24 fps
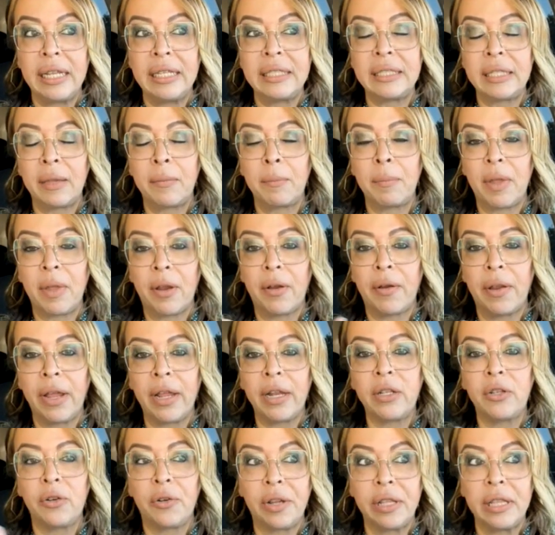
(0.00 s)
the listing
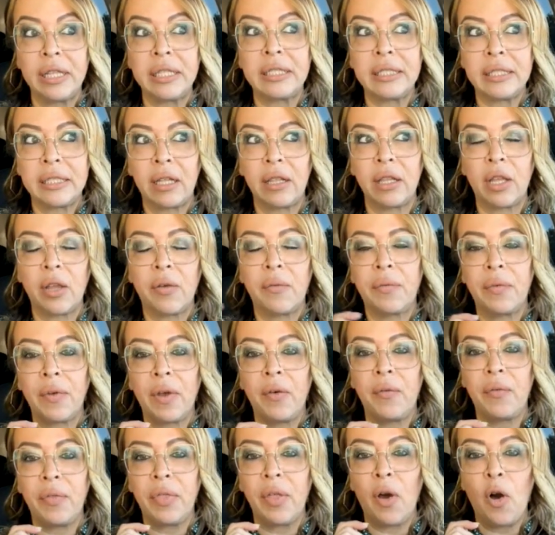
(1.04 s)
period, during the selling
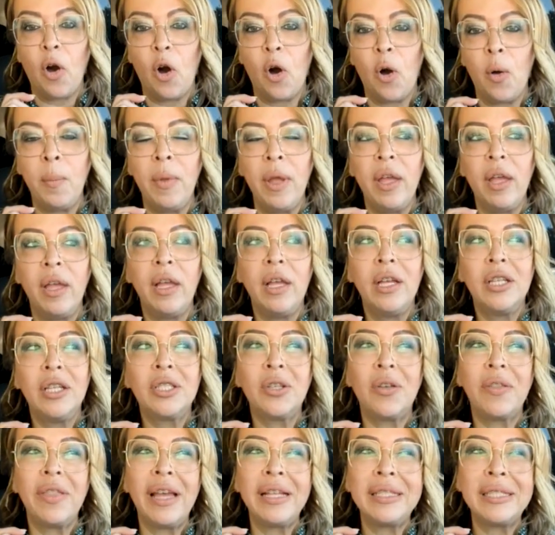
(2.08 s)
of the home.
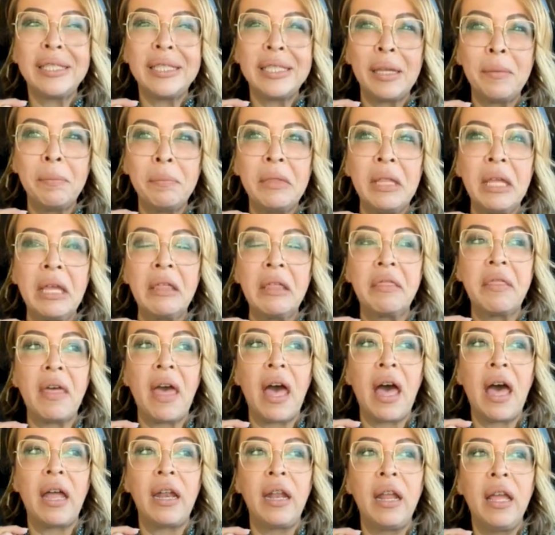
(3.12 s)
So that's something
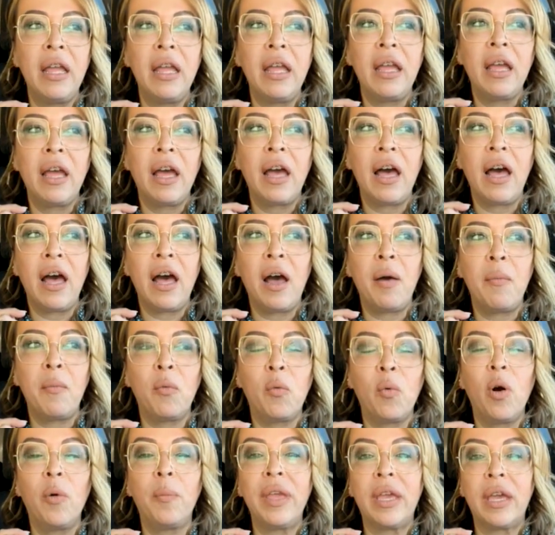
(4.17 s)
that
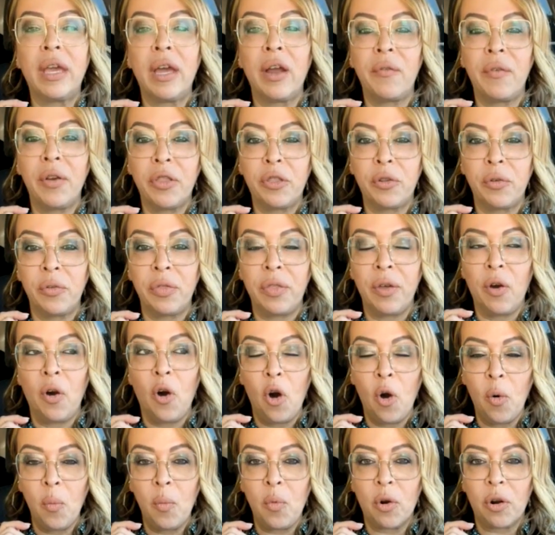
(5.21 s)
will be covered through
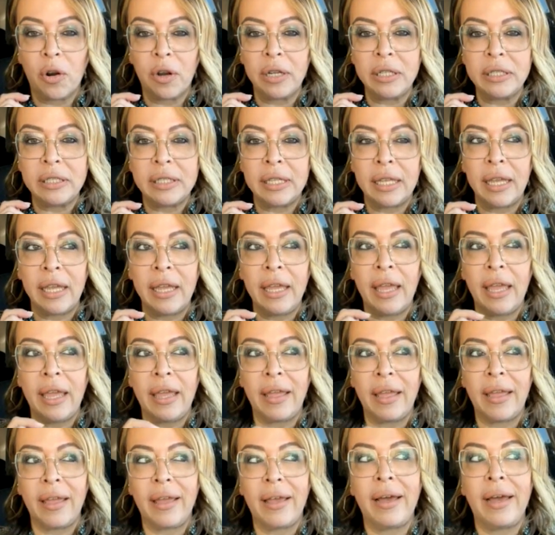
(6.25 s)
the home warranty
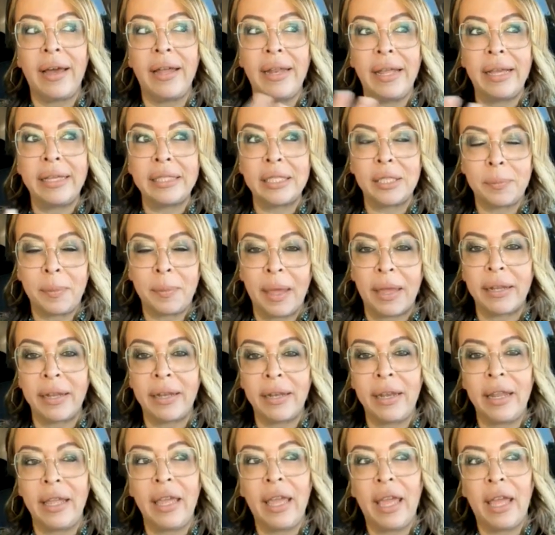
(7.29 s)

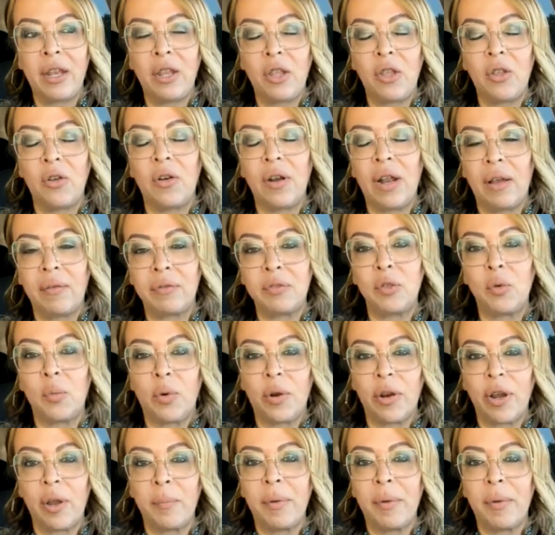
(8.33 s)
unexpectedly, and you don't have
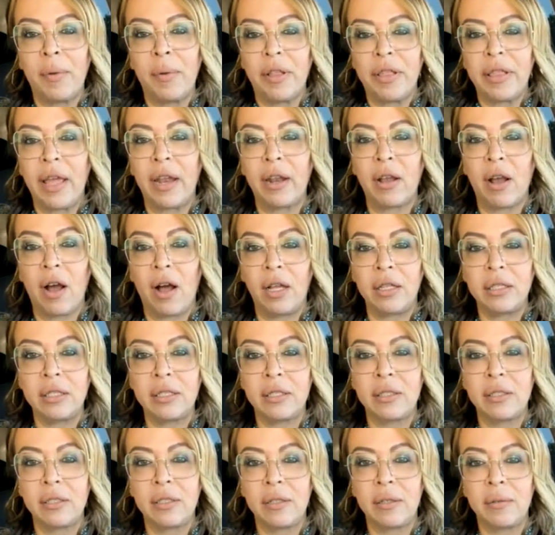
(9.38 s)
to worry about that cost.